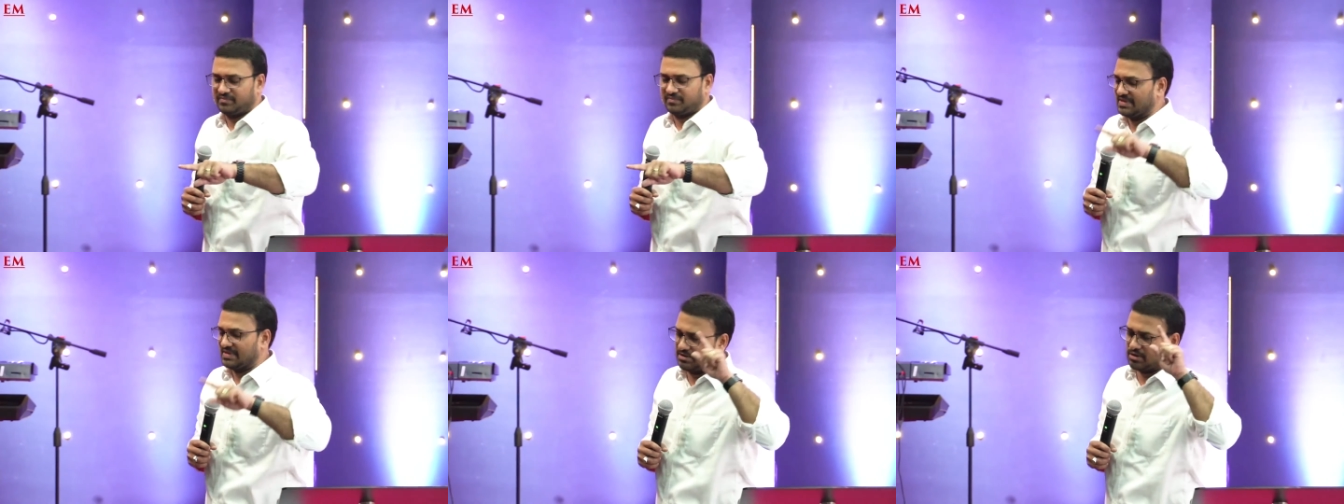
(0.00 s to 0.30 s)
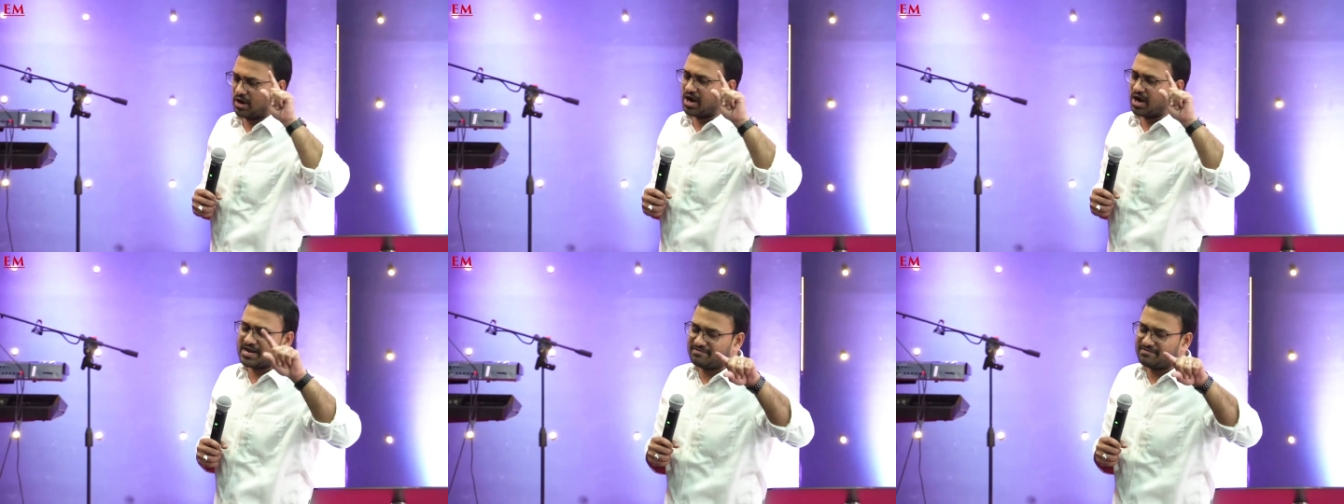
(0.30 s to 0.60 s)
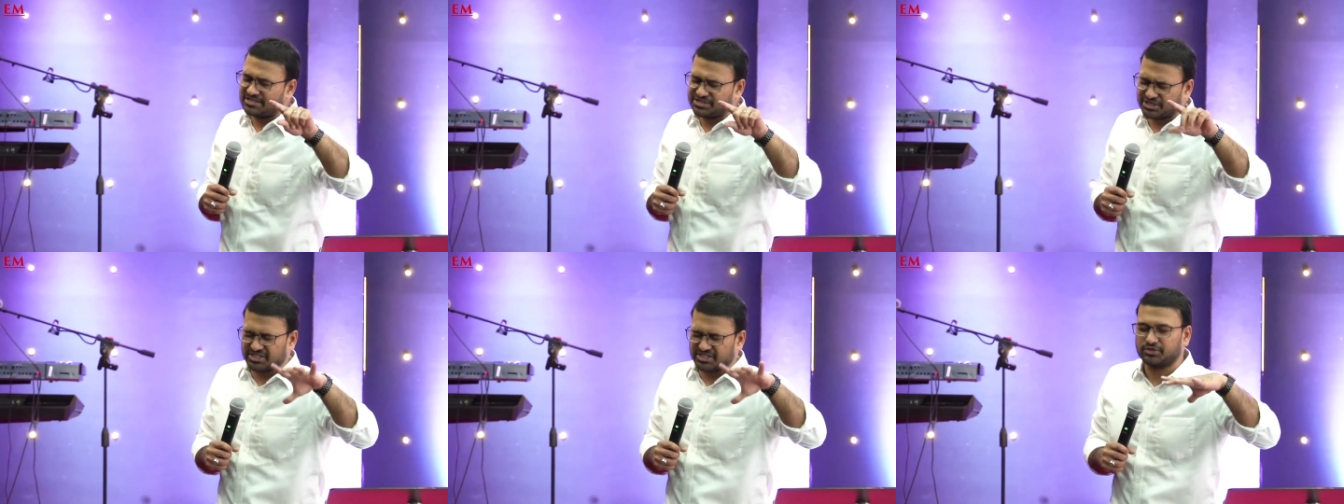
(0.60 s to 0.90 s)
not every
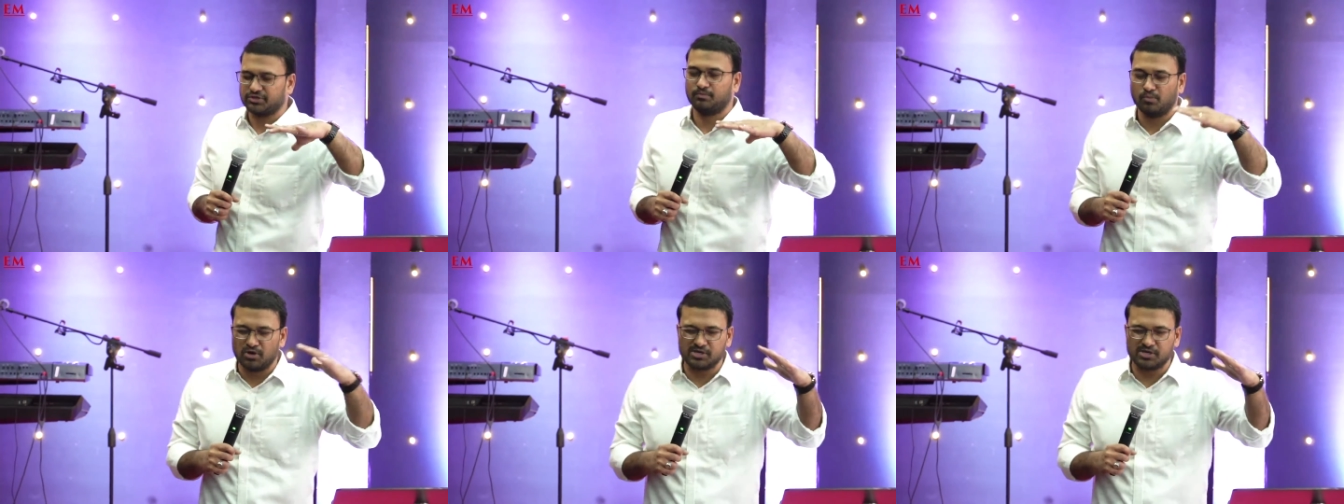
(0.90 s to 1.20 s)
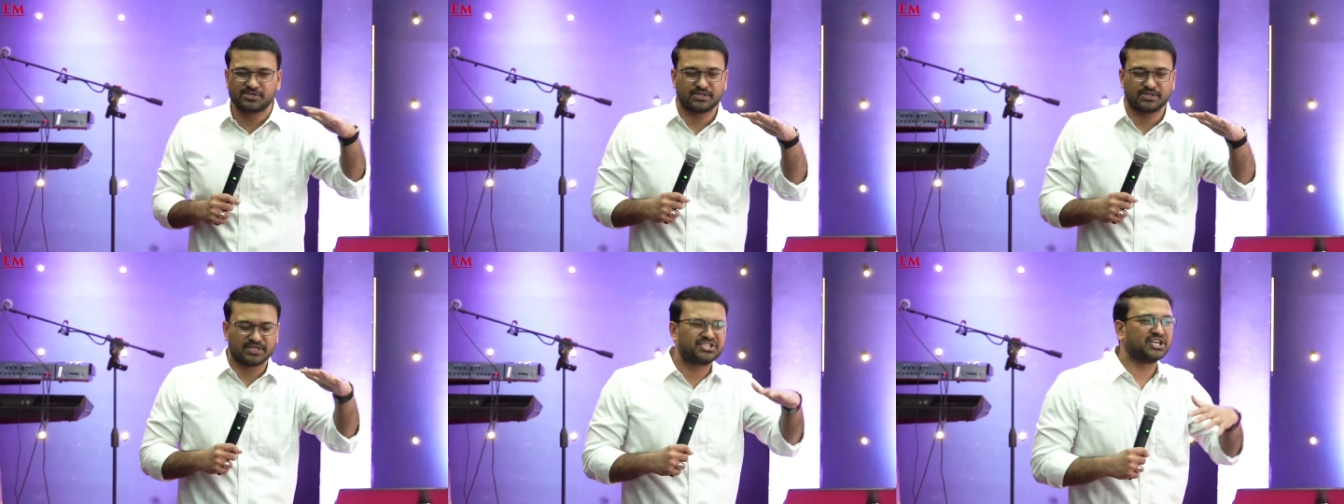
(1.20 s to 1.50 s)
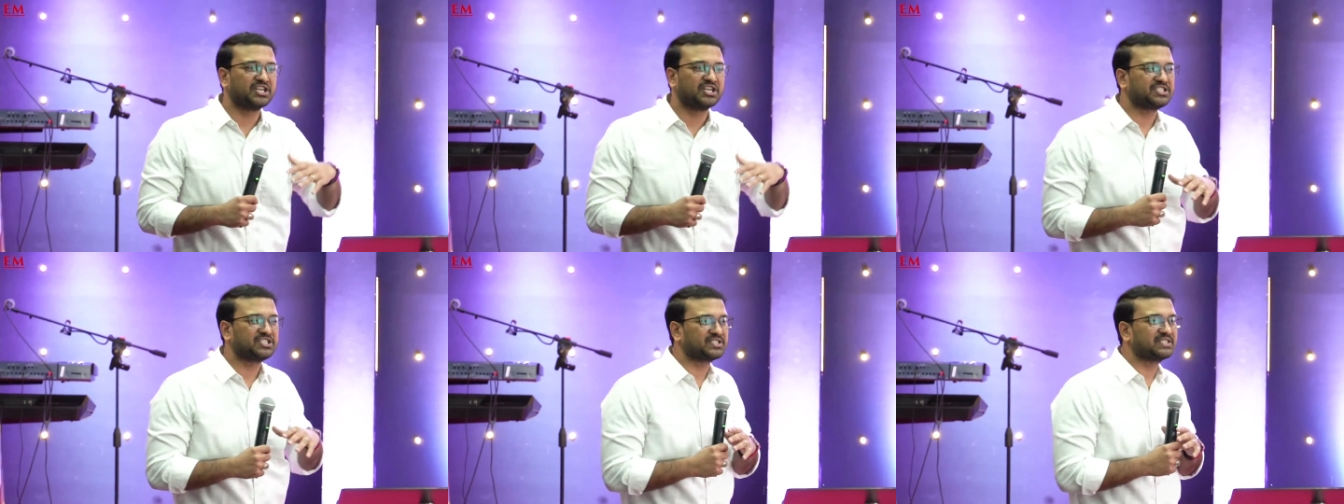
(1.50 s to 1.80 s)
church, most of the
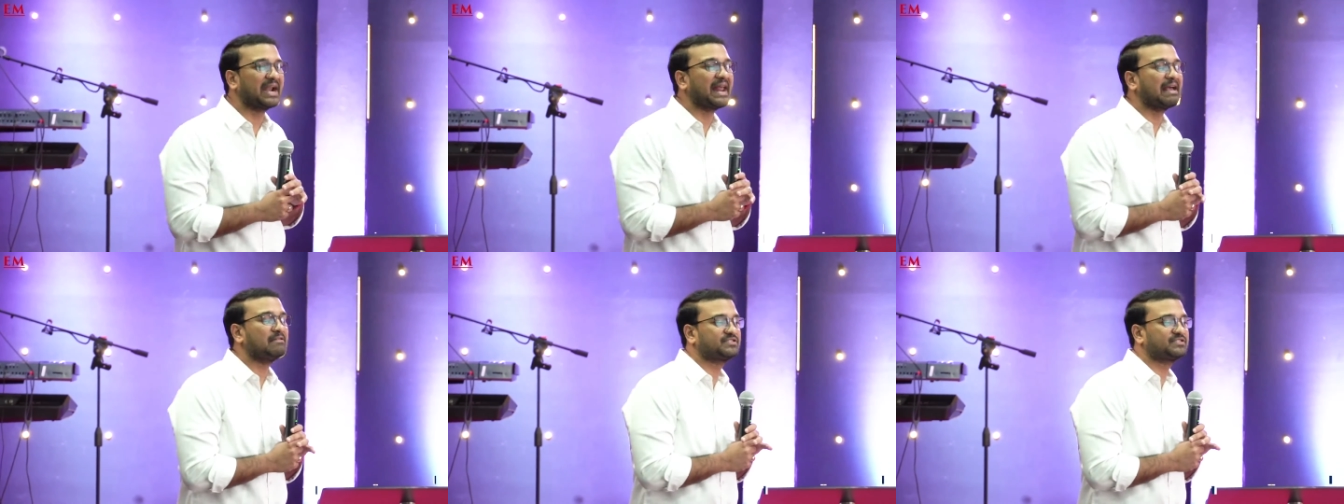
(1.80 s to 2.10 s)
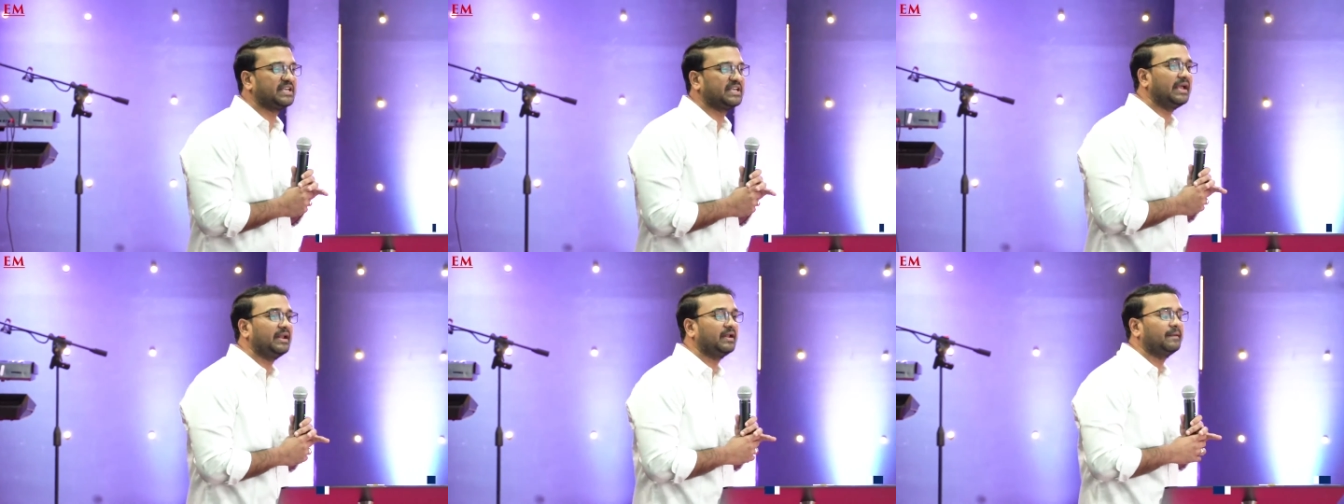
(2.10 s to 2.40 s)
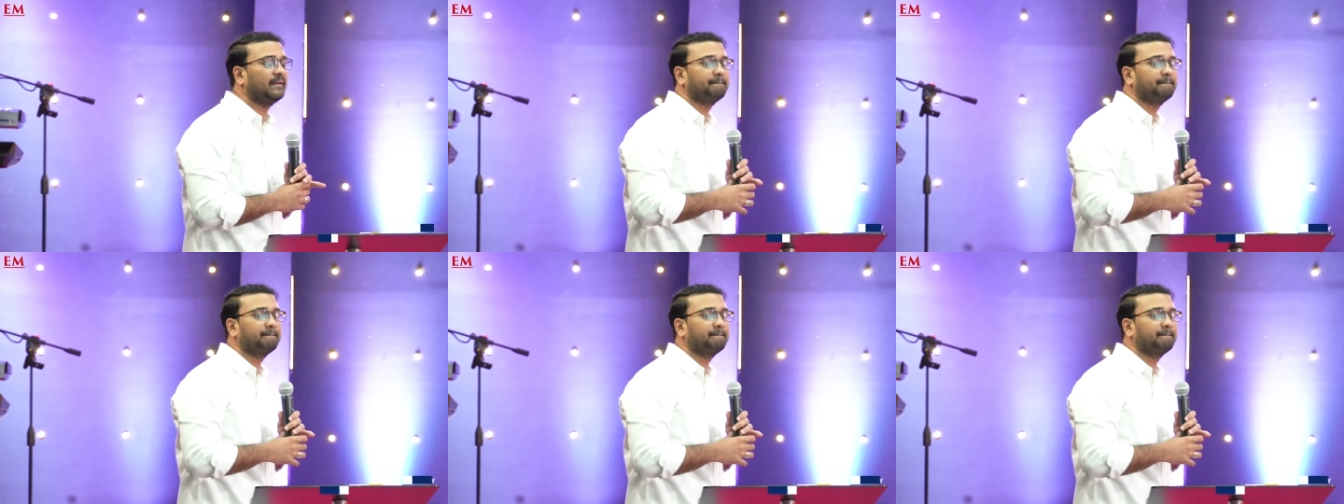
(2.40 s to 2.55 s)
churches that I've seen,